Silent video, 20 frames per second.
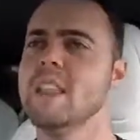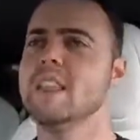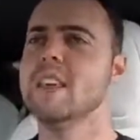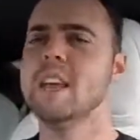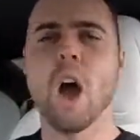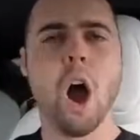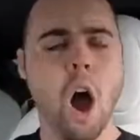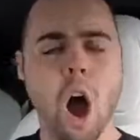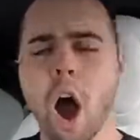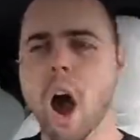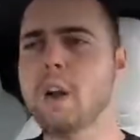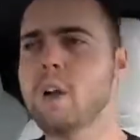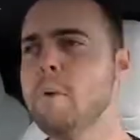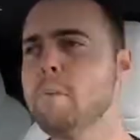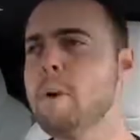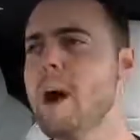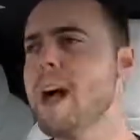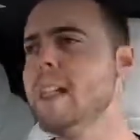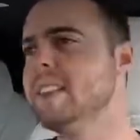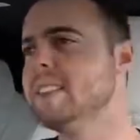the
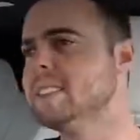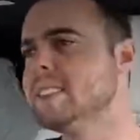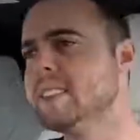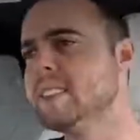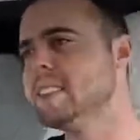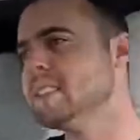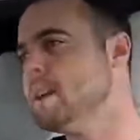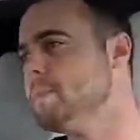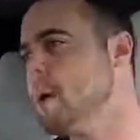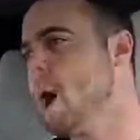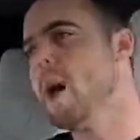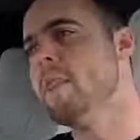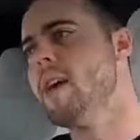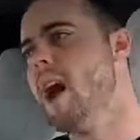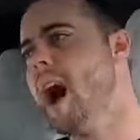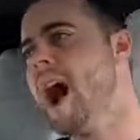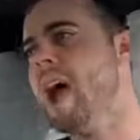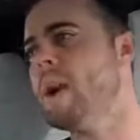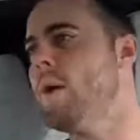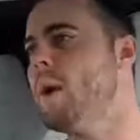autopilot system on the
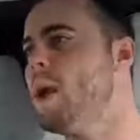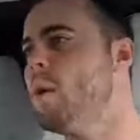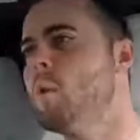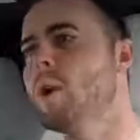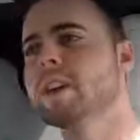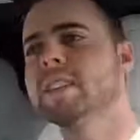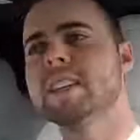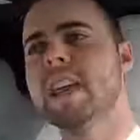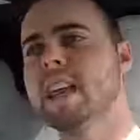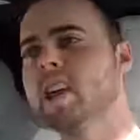highway works